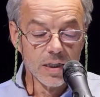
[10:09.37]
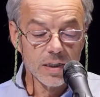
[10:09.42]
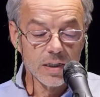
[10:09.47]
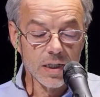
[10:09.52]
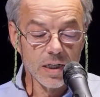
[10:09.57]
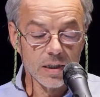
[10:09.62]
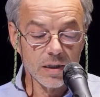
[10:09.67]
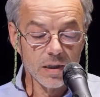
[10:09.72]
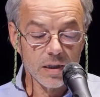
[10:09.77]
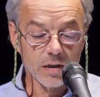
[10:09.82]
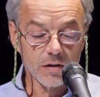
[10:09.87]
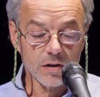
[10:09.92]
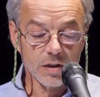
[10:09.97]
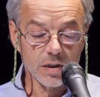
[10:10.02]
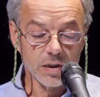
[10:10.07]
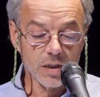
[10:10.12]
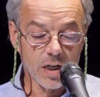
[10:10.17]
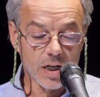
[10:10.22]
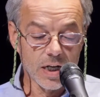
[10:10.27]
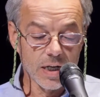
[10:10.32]
Yet there are
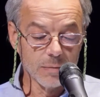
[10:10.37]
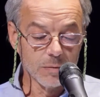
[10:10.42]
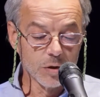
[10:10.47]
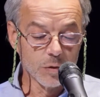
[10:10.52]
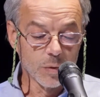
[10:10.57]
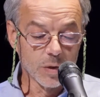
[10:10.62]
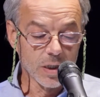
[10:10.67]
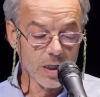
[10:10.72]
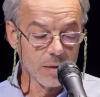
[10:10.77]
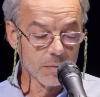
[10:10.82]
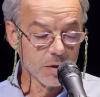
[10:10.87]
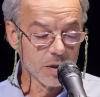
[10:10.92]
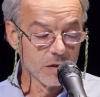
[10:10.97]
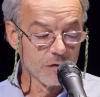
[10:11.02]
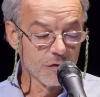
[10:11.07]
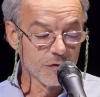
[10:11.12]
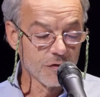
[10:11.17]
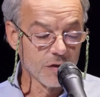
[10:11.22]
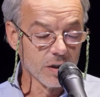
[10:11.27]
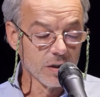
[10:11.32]
times when I'm
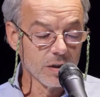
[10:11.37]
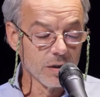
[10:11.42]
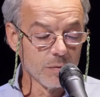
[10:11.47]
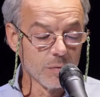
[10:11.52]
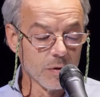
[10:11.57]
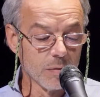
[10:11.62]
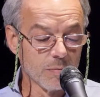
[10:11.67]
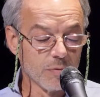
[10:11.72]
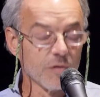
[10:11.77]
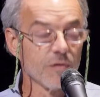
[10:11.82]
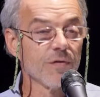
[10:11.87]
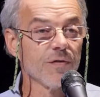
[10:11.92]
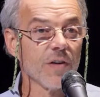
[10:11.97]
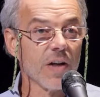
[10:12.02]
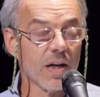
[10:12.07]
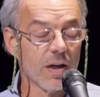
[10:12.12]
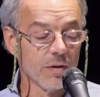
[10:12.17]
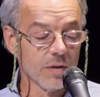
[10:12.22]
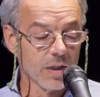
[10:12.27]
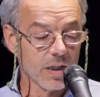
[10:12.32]
confronted with
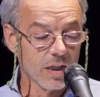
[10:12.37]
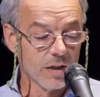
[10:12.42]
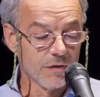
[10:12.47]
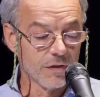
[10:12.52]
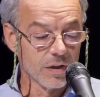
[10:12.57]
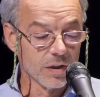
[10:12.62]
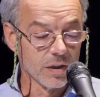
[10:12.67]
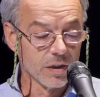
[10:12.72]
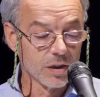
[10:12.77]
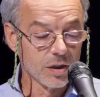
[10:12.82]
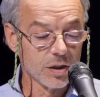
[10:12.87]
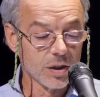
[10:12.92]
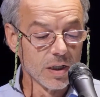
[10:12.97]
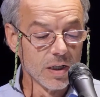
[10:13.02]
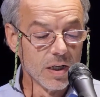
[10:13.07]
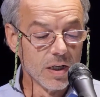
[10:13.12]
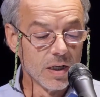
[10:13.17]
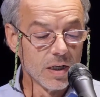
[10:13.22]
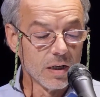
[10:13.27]
profound evidence